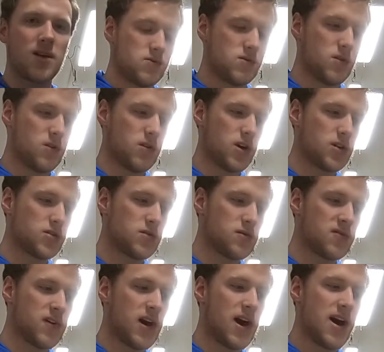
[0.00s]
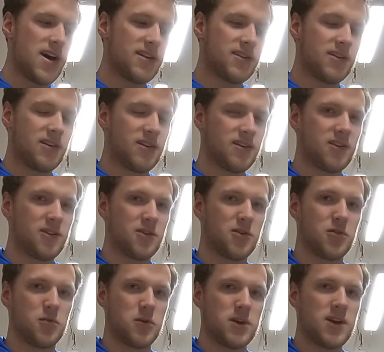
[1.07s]
So next we've got
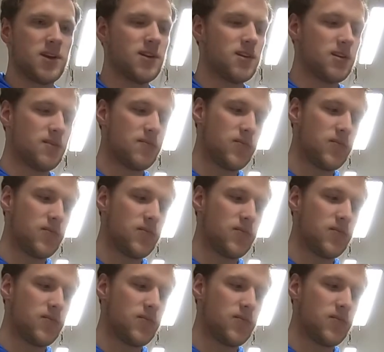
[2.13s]
greed,